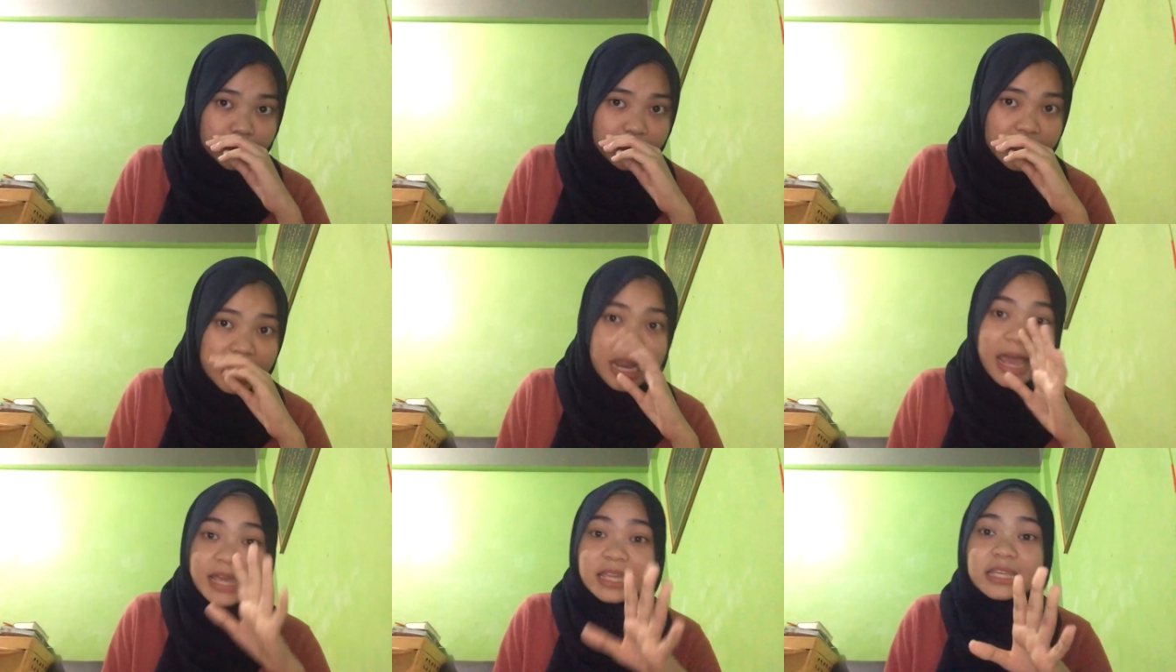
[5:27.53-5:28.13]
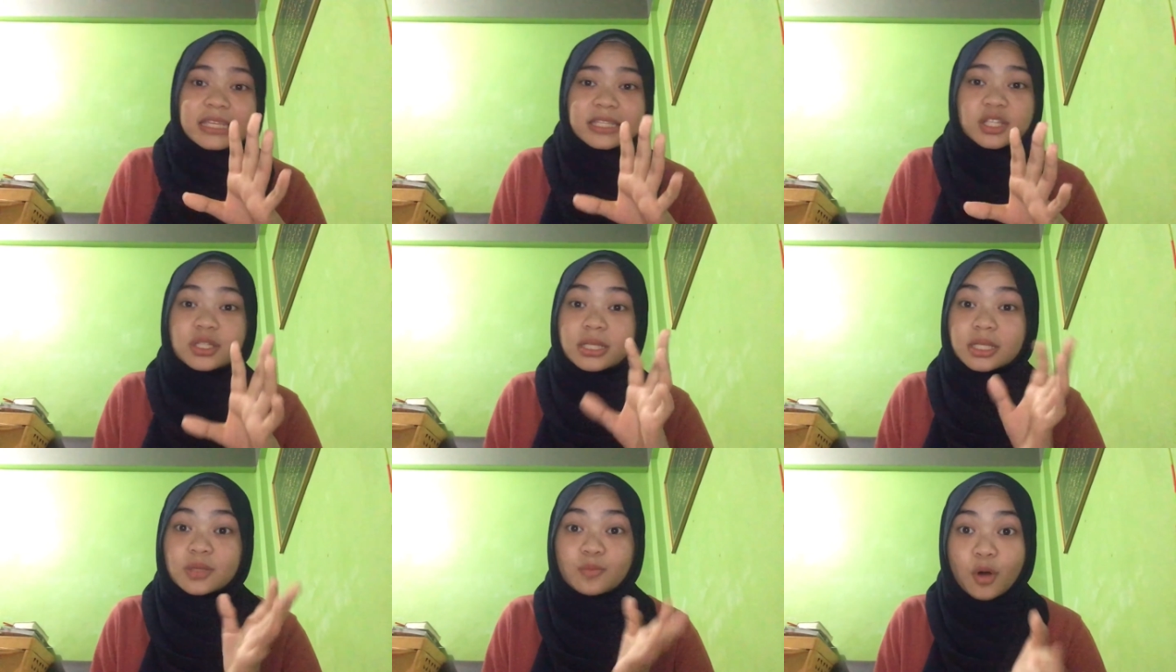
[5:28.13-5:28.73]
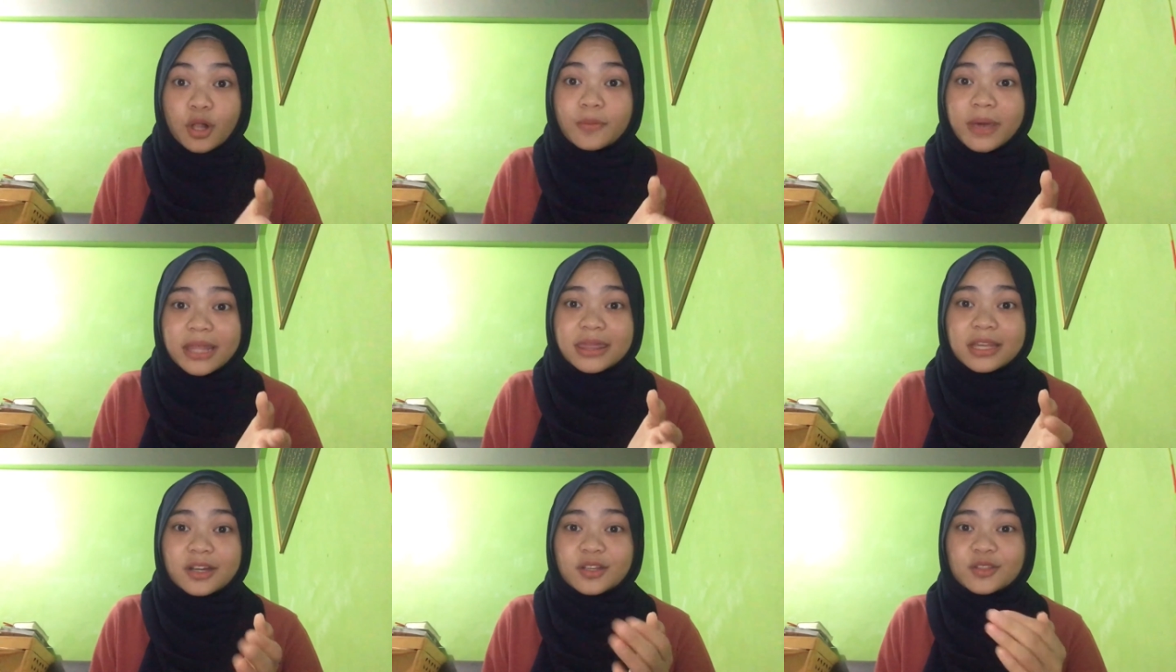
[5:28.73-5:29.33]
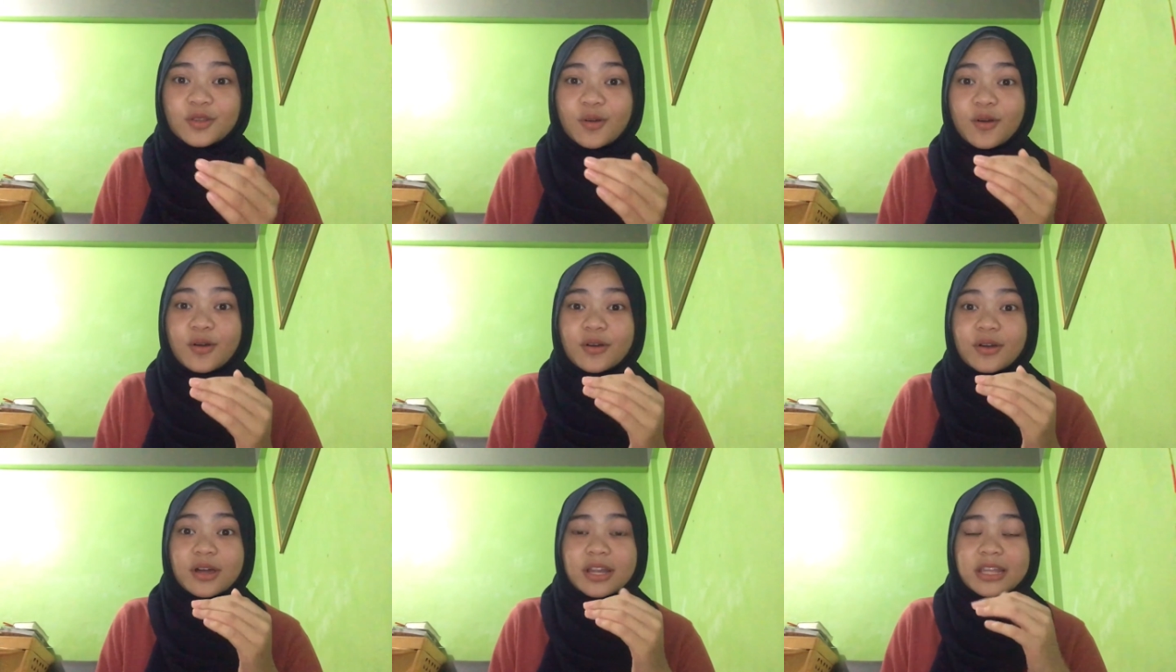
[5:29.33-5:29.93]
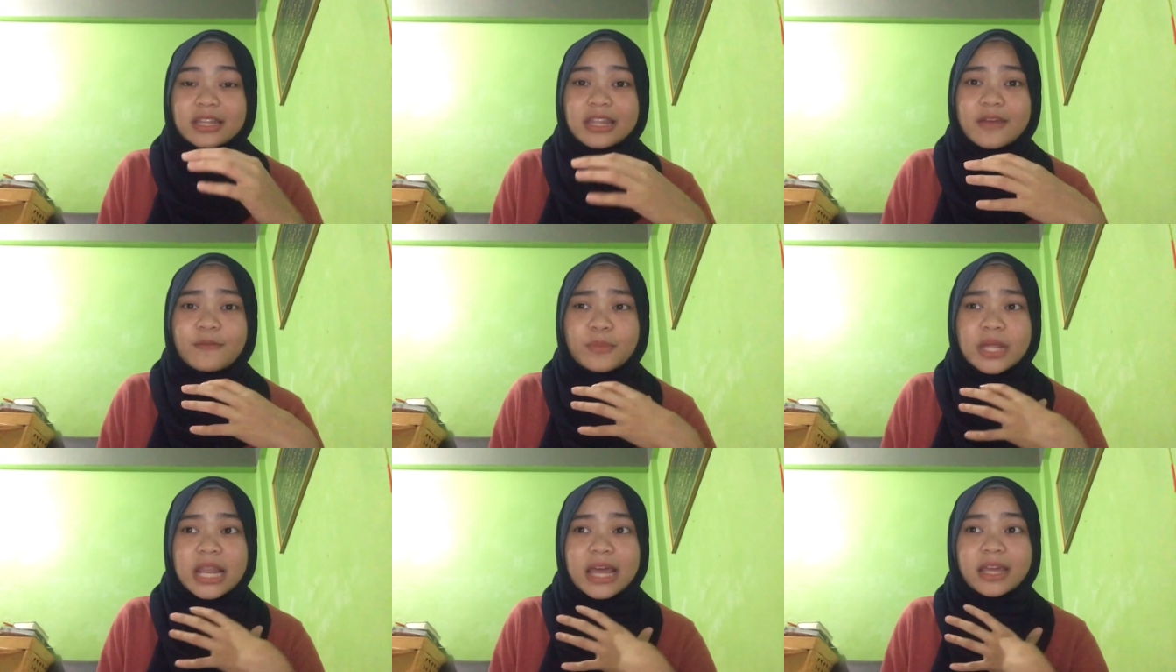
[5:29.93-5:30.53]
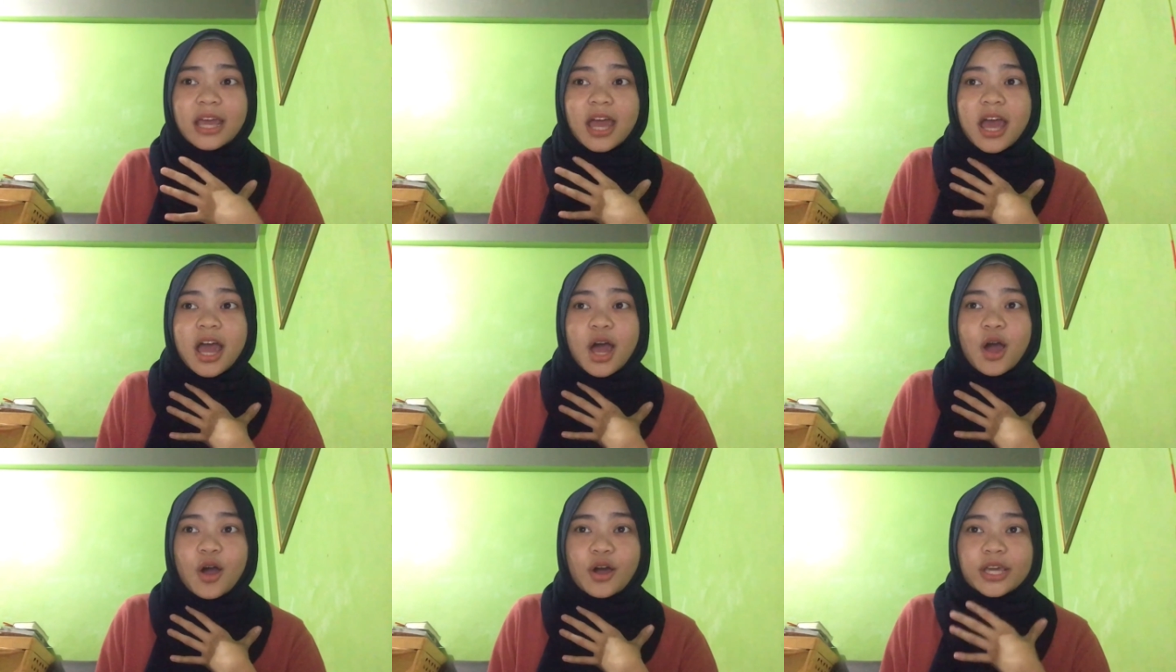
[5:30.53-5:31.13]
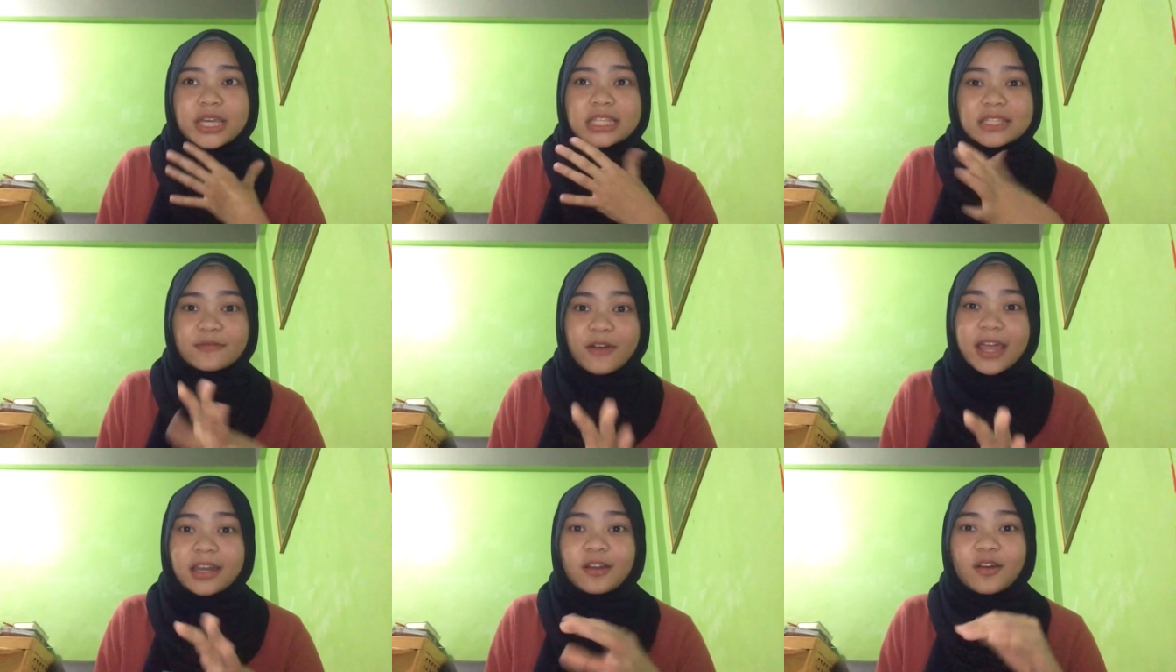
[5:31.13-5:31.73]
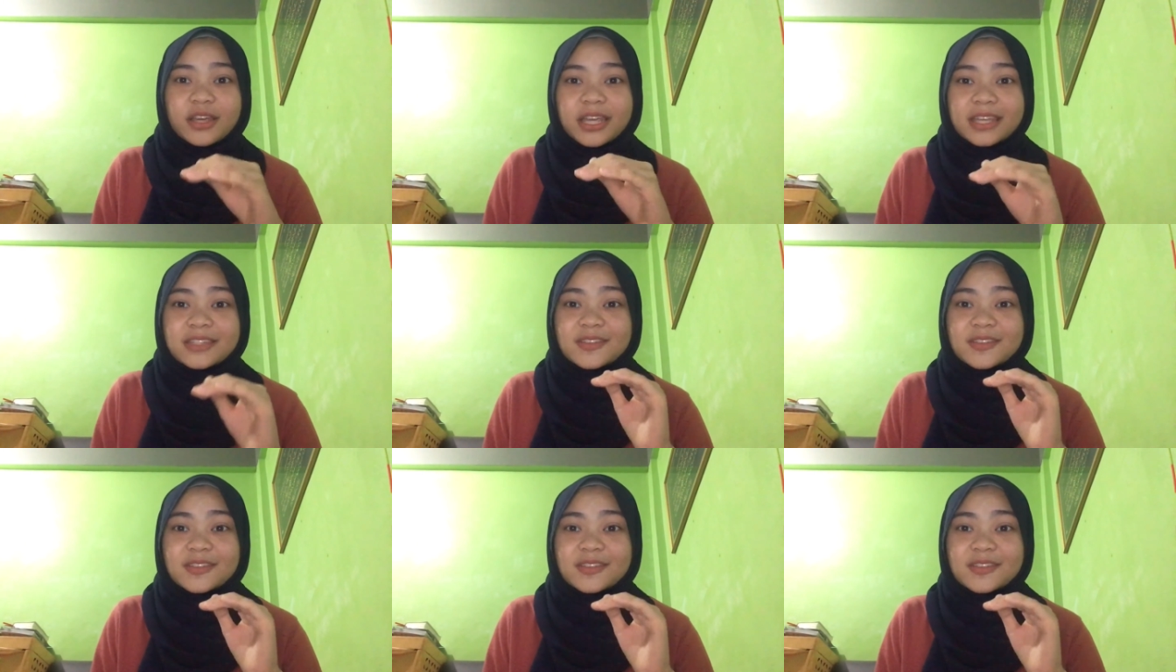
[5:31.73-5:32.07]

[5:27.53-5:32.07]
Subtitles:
lying is just a small matter, so they'll be like, oh, it's fine, okay.